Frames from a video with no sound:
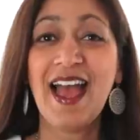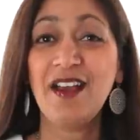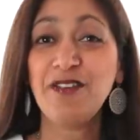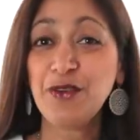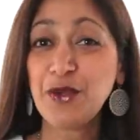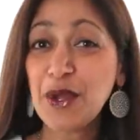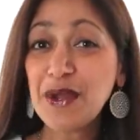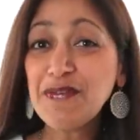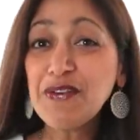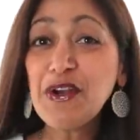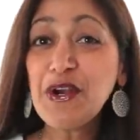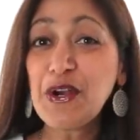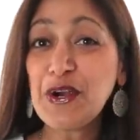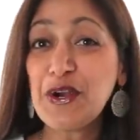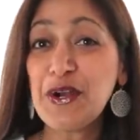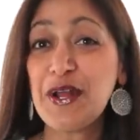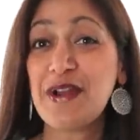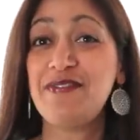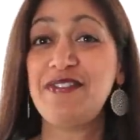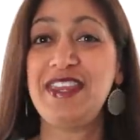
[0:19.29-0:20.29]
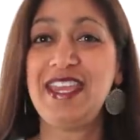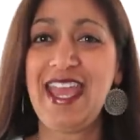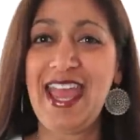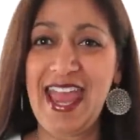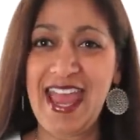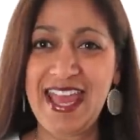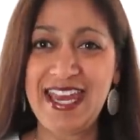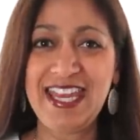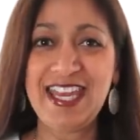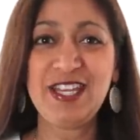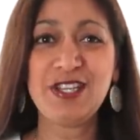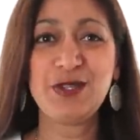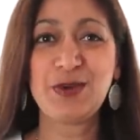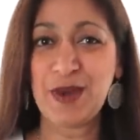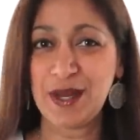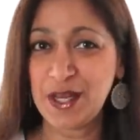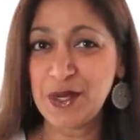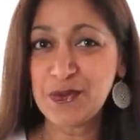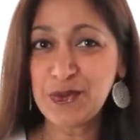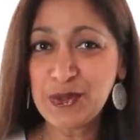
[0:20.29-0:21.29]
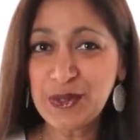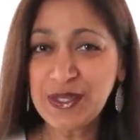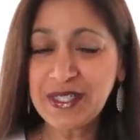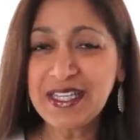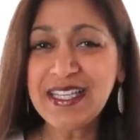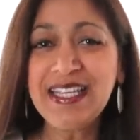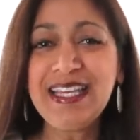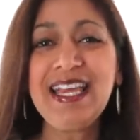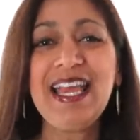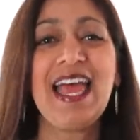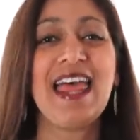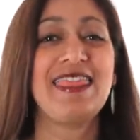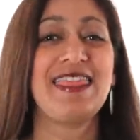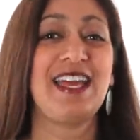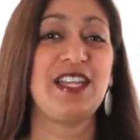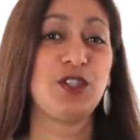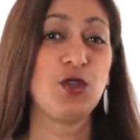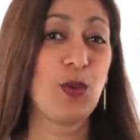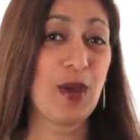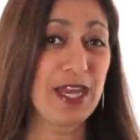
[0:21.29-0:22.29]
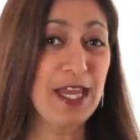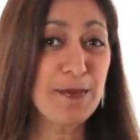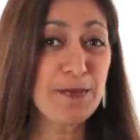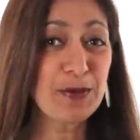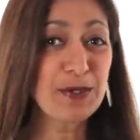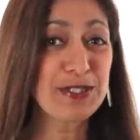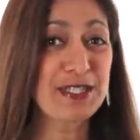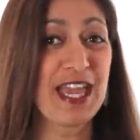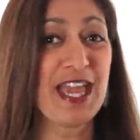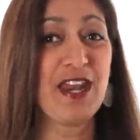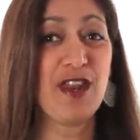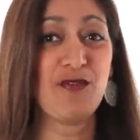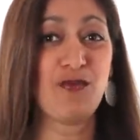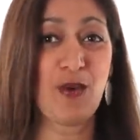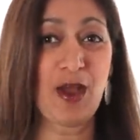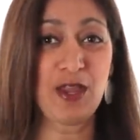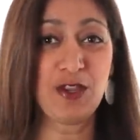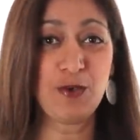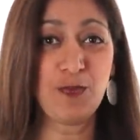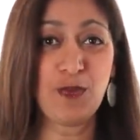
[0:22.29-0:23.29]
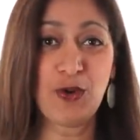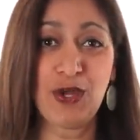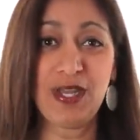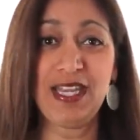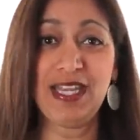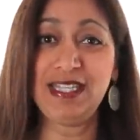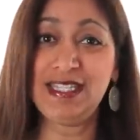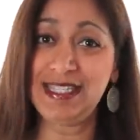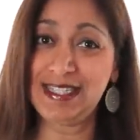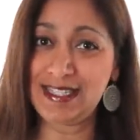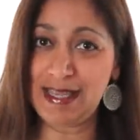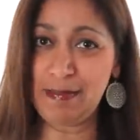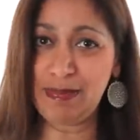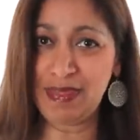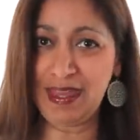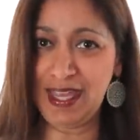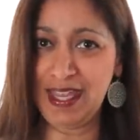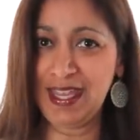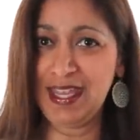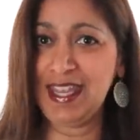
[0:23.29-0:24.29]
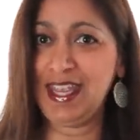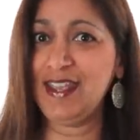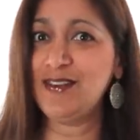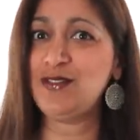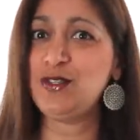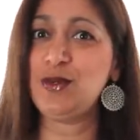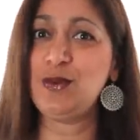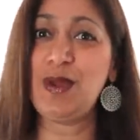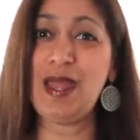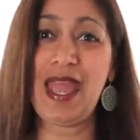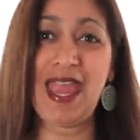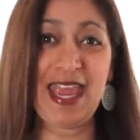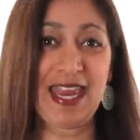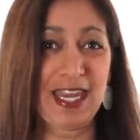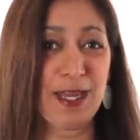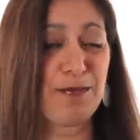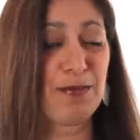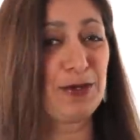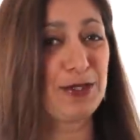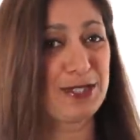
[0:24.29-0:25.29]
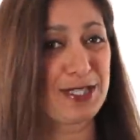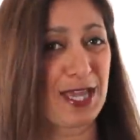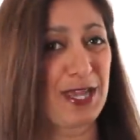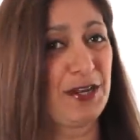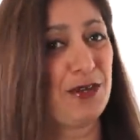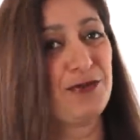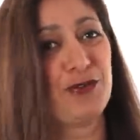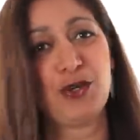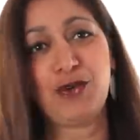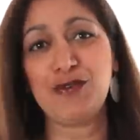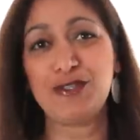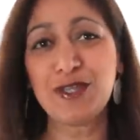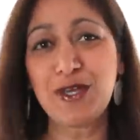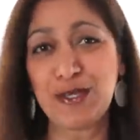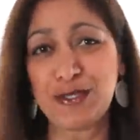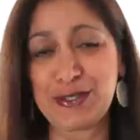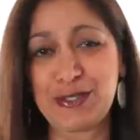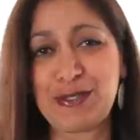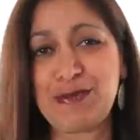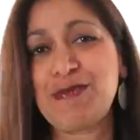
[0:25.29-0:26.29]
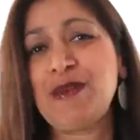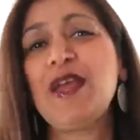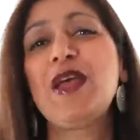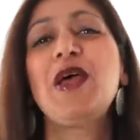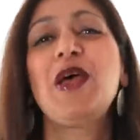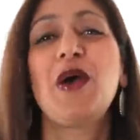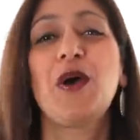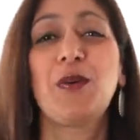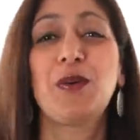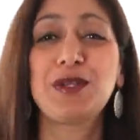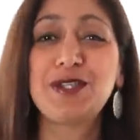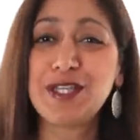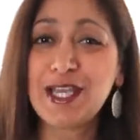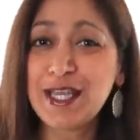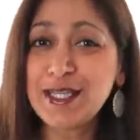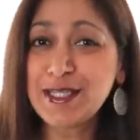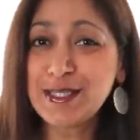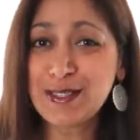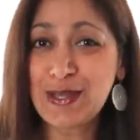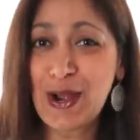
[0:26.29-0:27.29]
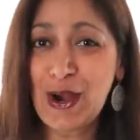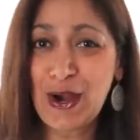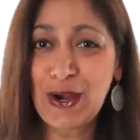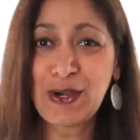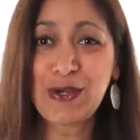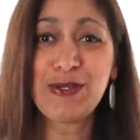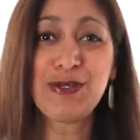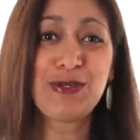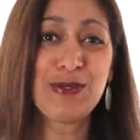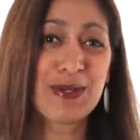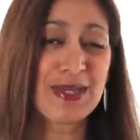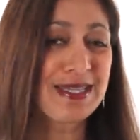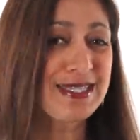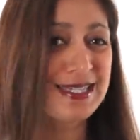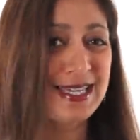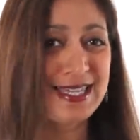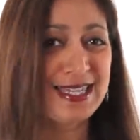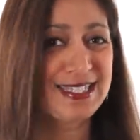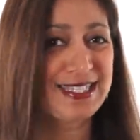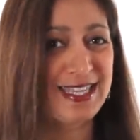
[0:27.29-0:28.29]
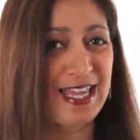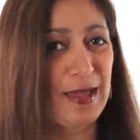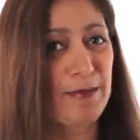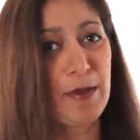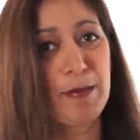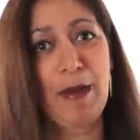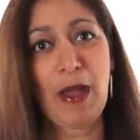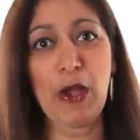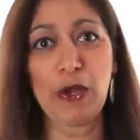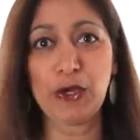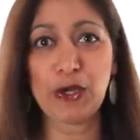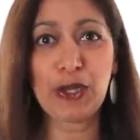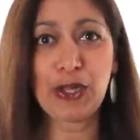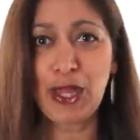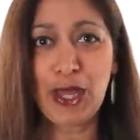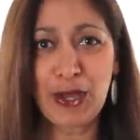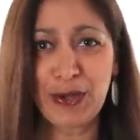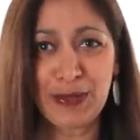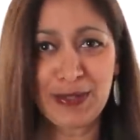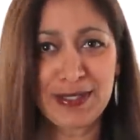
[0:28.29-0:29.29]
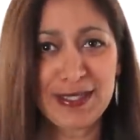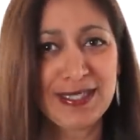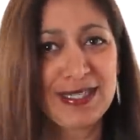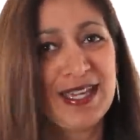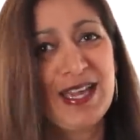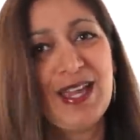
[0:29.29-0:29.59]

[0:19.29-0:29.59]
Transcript: Have you ever heard of the 80-20 rule? That 20% of what you put into something gives you 80% of your results. Well, chances are you can say the same about your clothes.